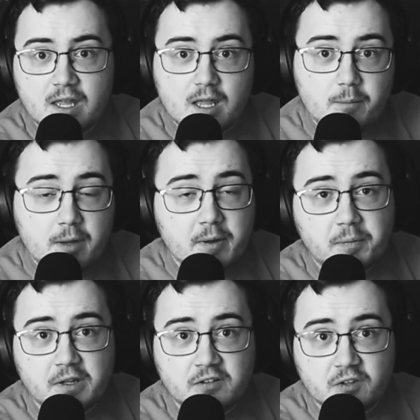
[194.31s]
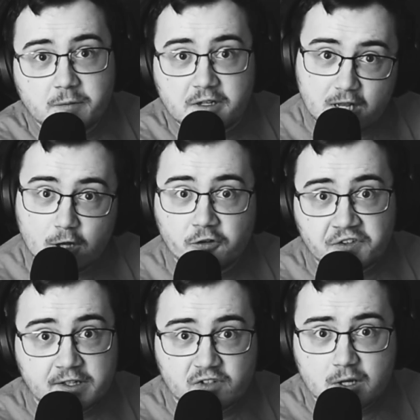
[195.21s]
and maybe play something else
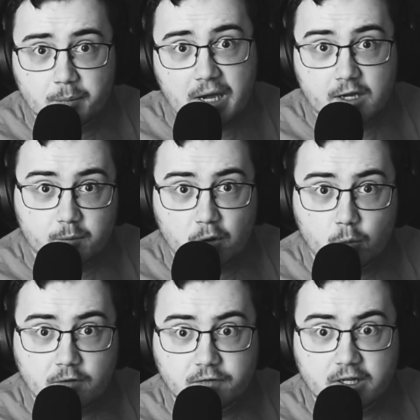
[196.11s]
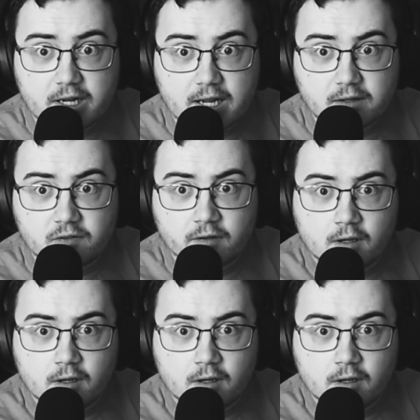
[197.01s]
that's compatible with Linux.